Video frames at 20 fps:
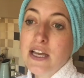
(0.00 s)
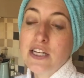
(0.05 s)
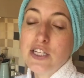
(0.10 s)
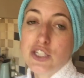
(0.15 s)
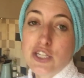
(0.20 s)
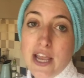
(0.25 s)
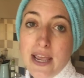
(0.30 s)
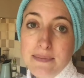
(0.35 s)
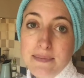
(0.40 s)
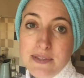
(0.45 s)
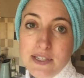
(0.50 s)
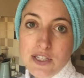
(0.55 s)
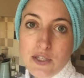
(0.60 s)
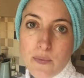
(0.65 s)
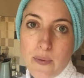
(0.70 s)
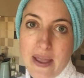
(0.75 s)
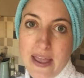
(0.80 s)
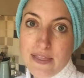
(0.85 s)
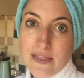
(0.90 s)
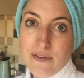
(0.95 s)
James is
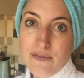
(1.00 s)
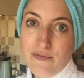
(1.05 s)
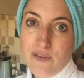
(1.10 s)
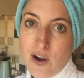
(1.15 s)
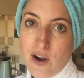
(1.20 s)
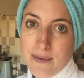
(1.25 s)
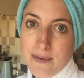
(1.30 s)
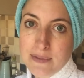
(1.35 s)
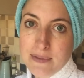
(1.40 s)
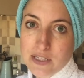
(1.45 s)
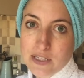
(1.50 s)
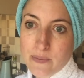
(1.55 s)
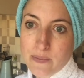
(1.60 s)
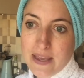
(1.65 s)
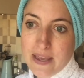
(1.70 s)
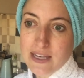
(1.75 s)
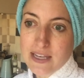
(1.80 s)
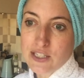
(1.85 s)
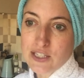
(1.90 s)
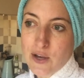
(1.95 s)
away at the farm this
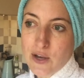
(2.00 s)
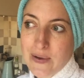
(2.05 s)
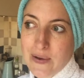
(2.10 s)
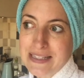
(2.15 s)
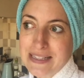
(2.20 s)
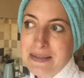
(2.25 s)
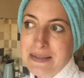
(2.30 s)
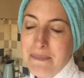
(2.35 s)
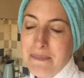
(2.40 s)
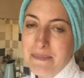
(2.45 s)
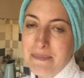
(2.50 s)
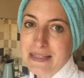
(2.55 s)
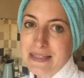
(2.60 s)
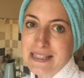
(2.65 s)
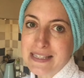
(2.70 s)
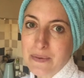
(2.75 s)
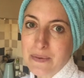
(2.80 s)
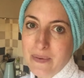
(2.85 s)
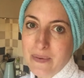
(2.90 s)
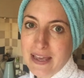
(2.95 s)
week, so it's a
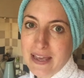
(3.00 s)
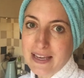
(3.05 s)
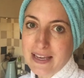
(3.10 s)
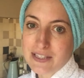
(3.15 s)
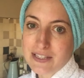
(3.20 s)
busy week.